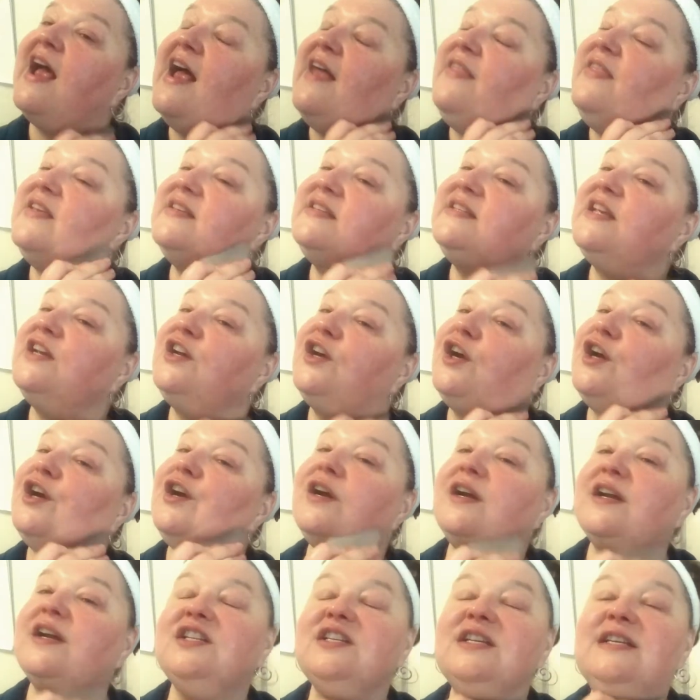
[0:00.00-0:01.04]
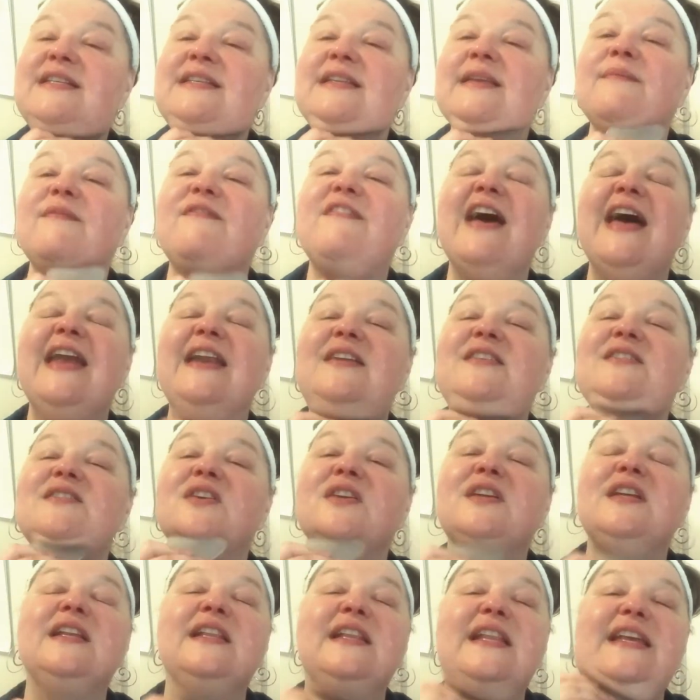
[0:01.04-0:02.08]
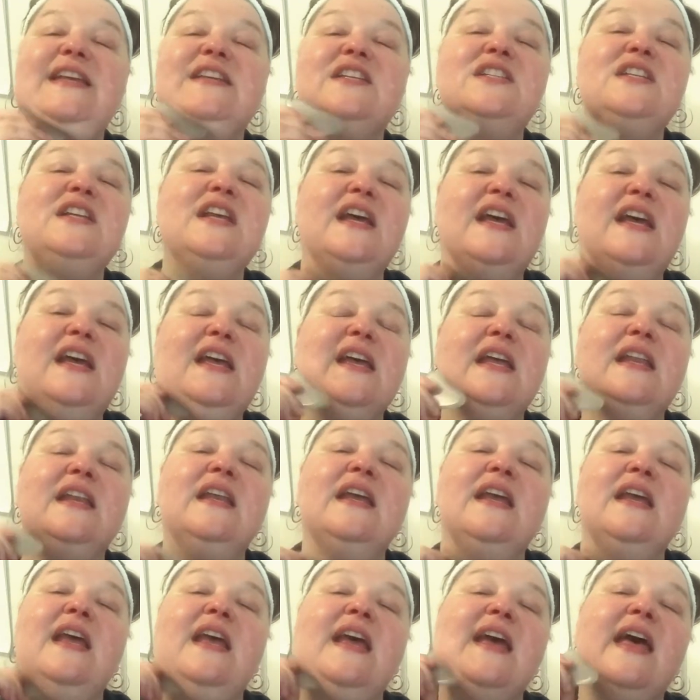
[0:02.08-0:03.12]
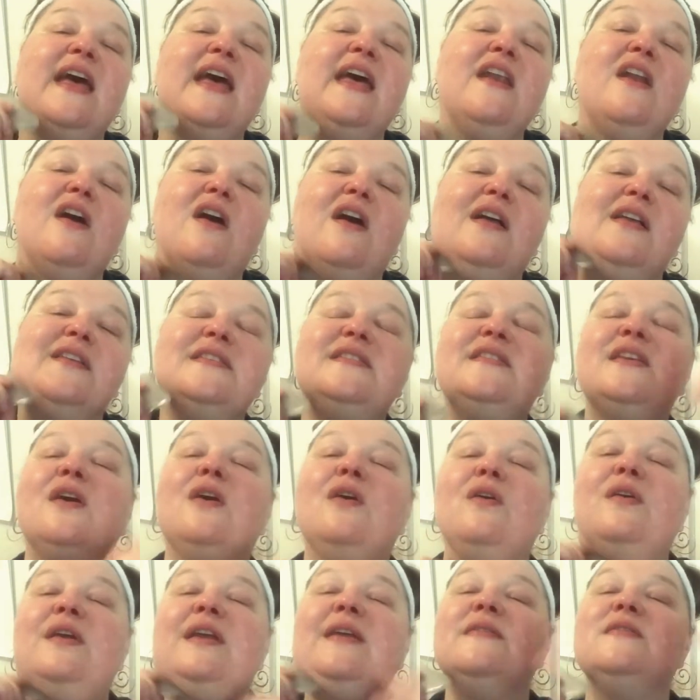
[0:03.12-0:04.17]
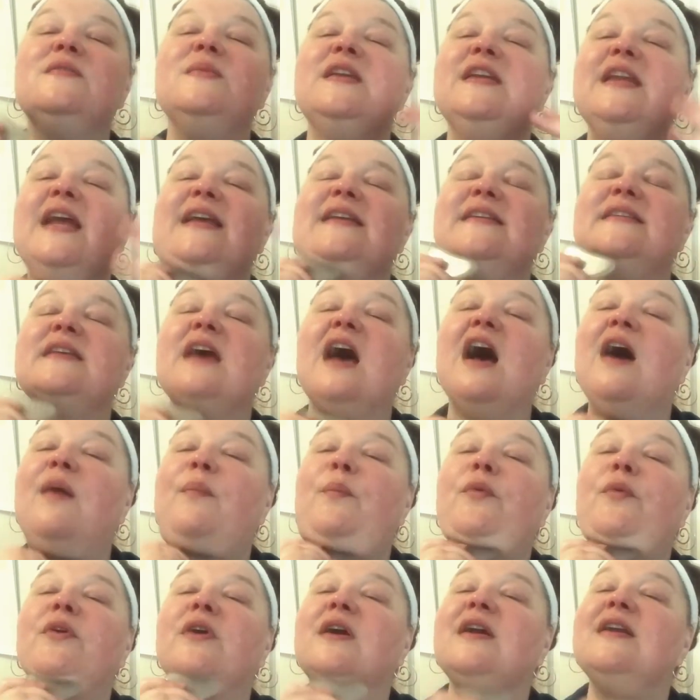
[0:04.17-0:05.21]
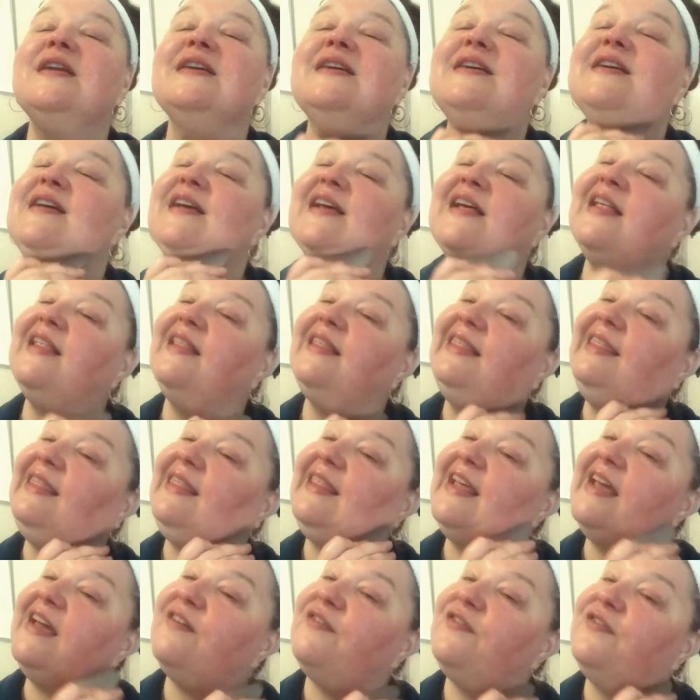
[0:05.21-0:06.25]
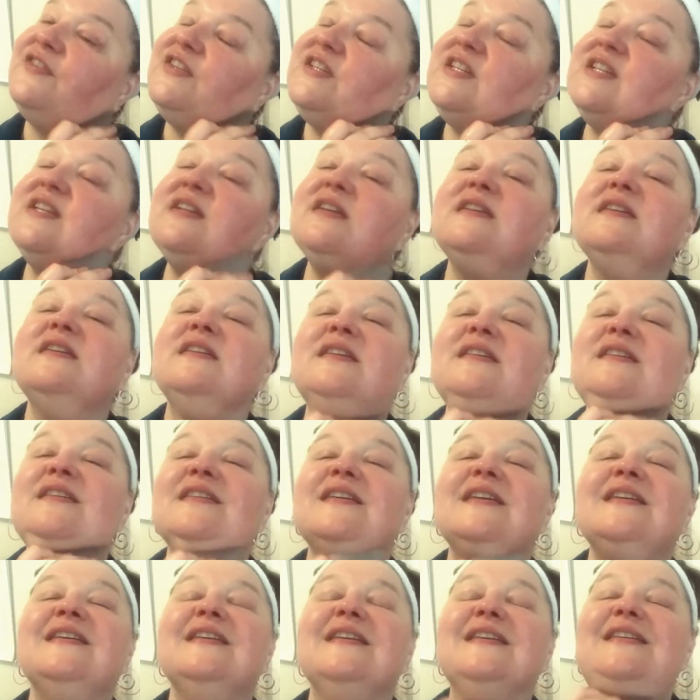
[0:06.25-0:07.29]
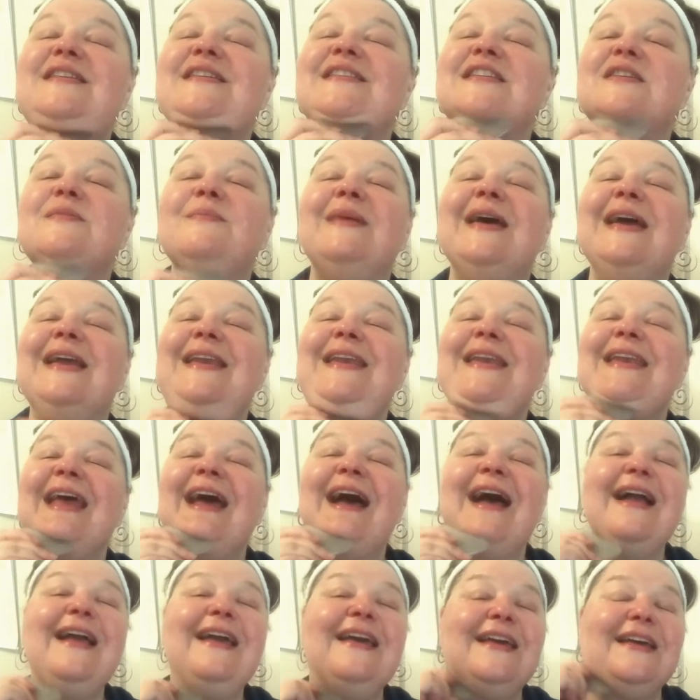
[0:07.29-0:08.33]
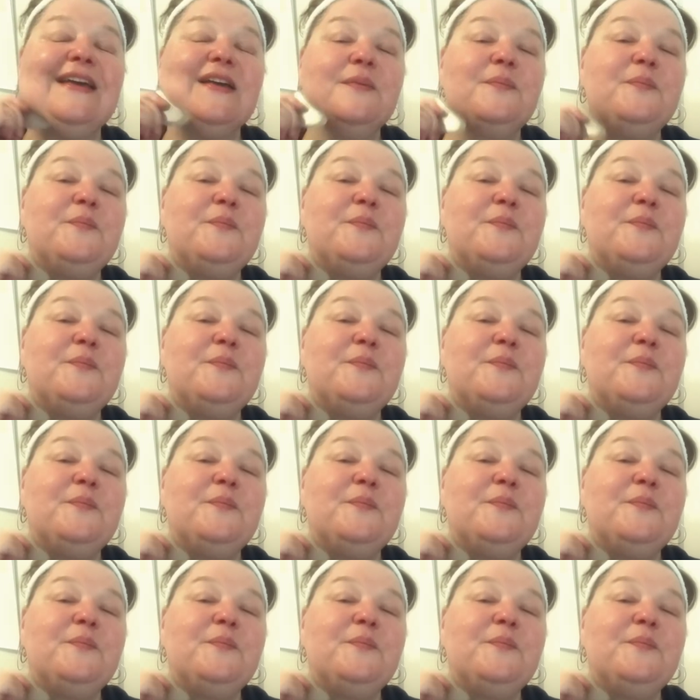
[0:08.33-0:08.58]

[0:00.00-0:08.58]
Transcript: And this encourages lymphatic circulation and also gives me nice upward lift to my neck.